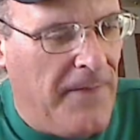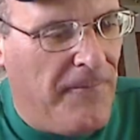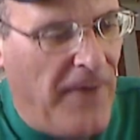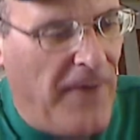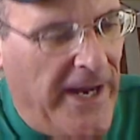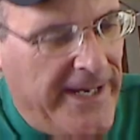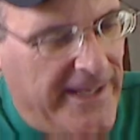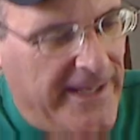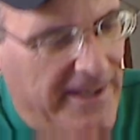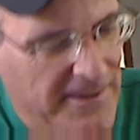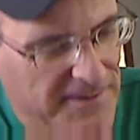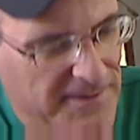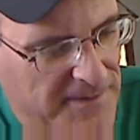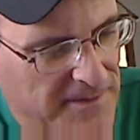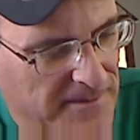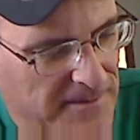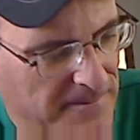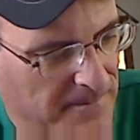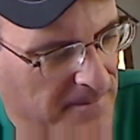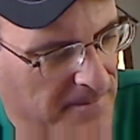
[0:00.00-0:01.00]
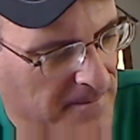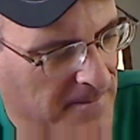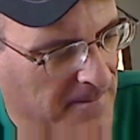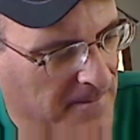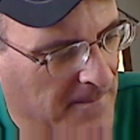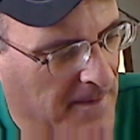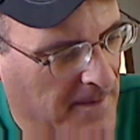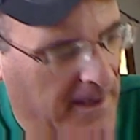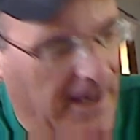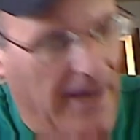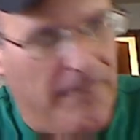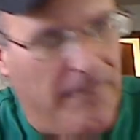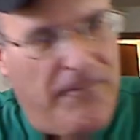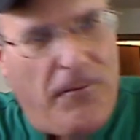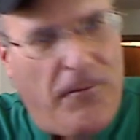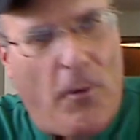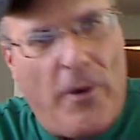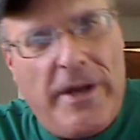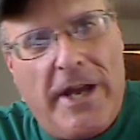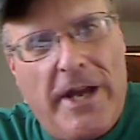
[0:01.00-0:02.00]
the Vikings. got
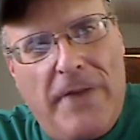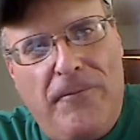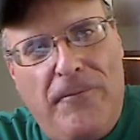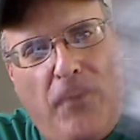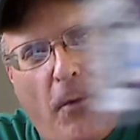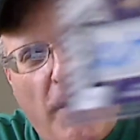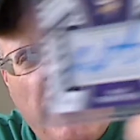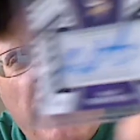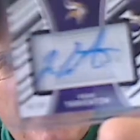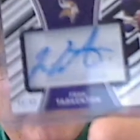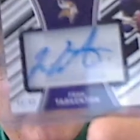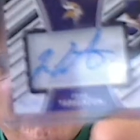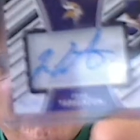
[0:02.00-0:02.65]
40 out of 40. We got